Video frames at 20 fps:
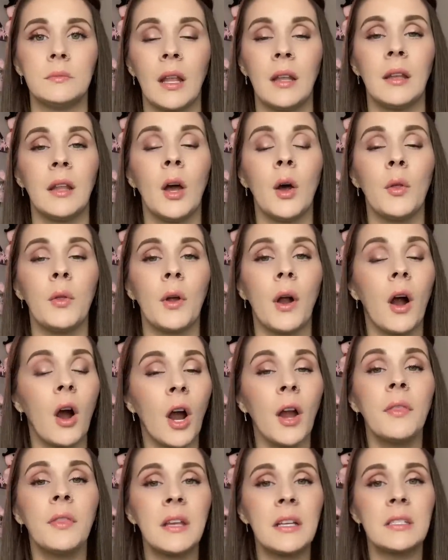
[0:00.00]
Now, there
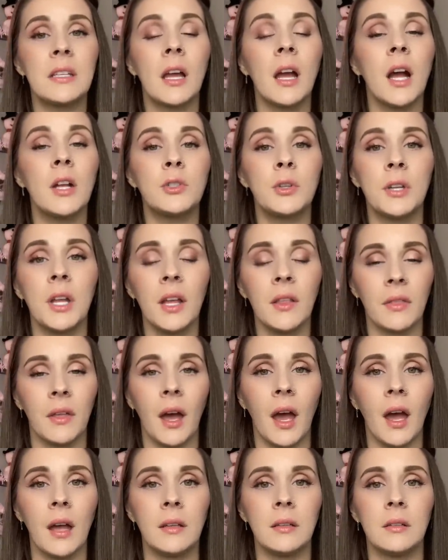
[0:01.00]
are things that contradict
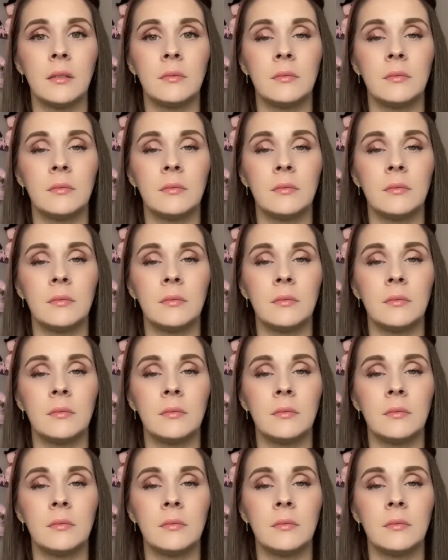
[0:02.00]
that.